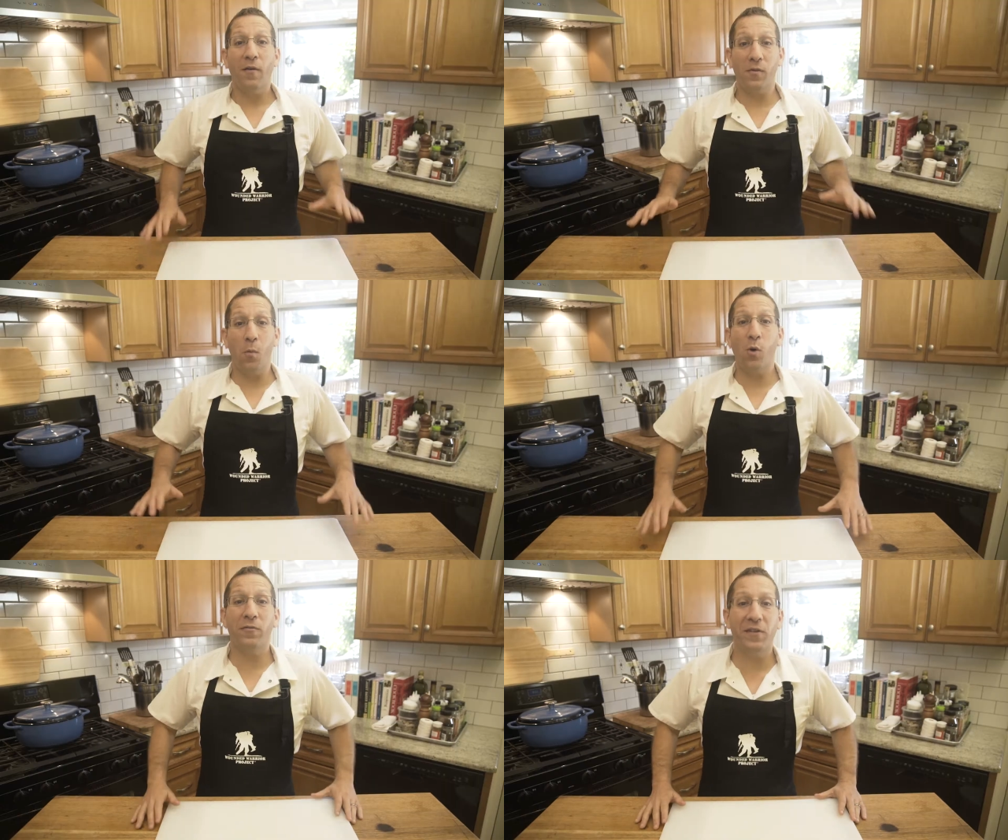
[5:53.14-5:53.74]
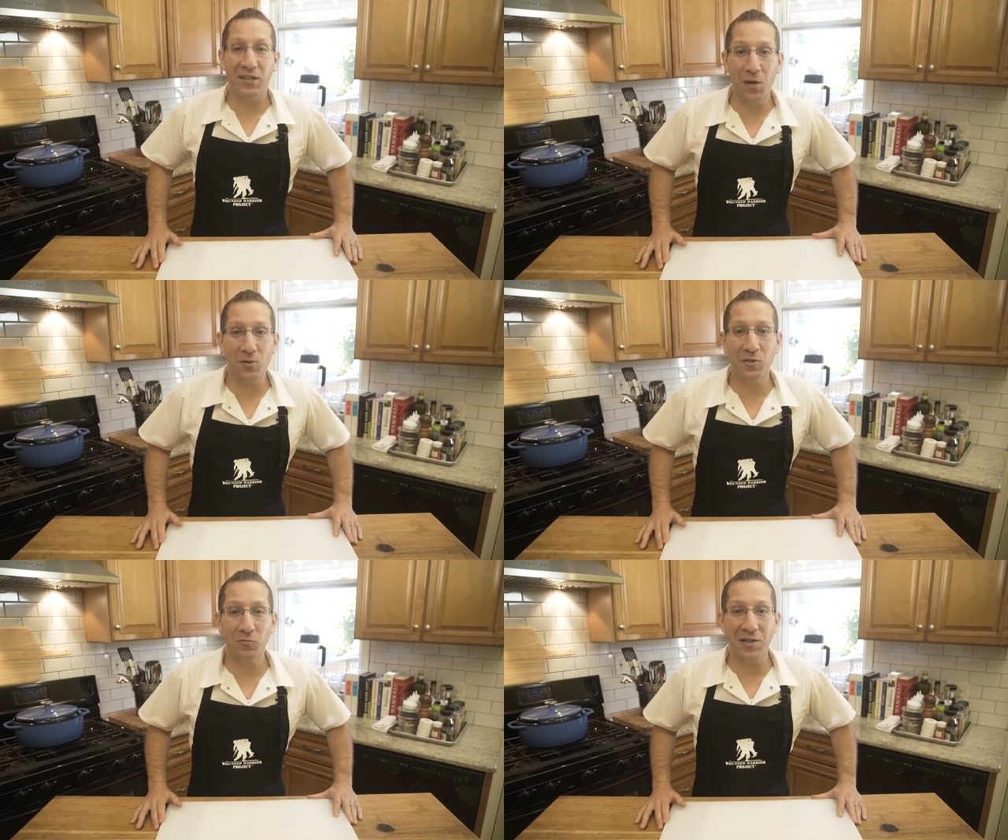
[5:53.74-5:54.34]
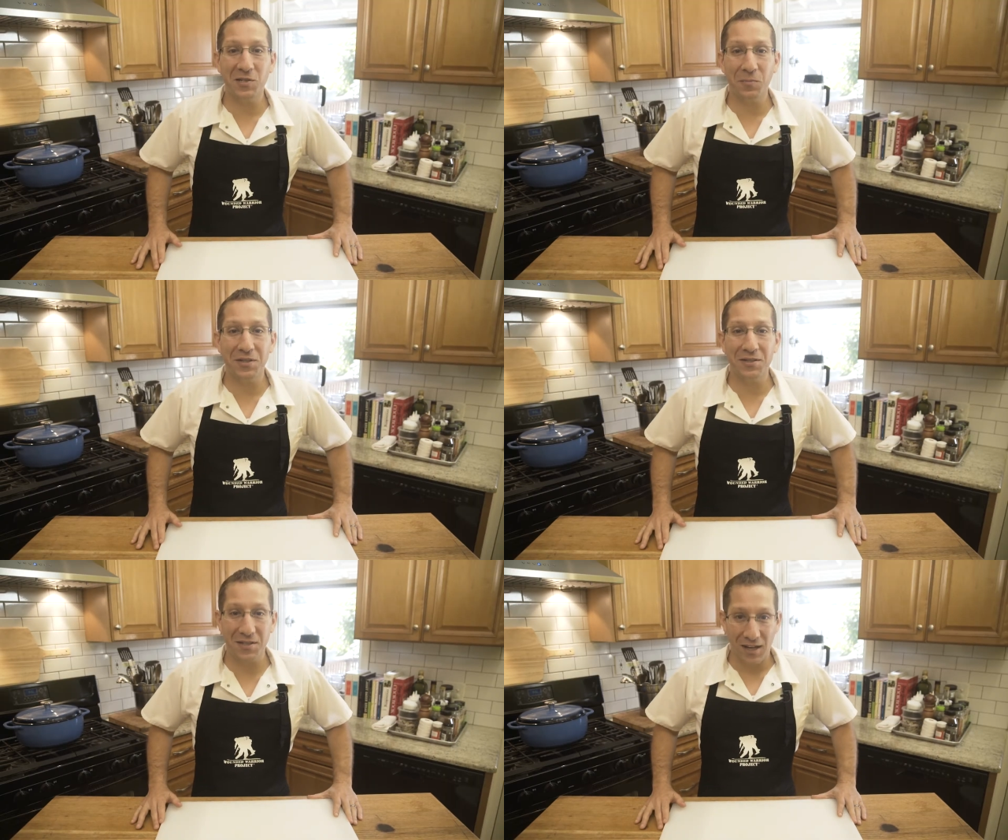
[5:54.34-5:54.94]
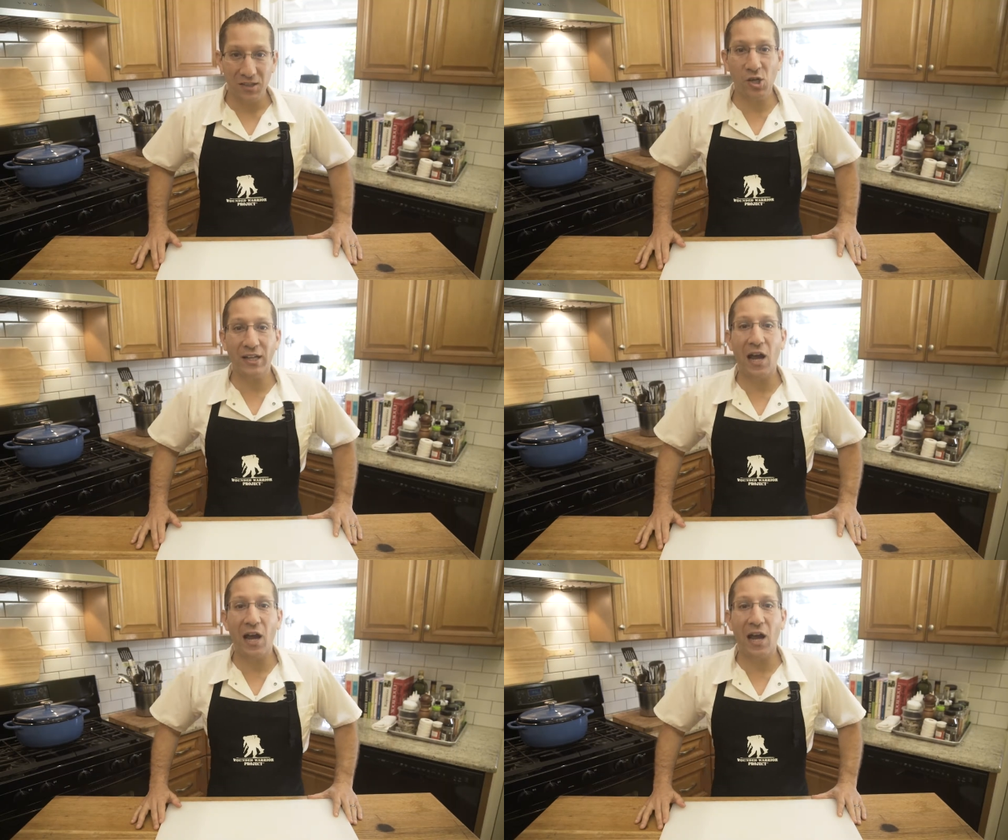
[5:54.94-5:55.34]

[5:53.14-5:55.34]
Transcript: For more videos and recipes, check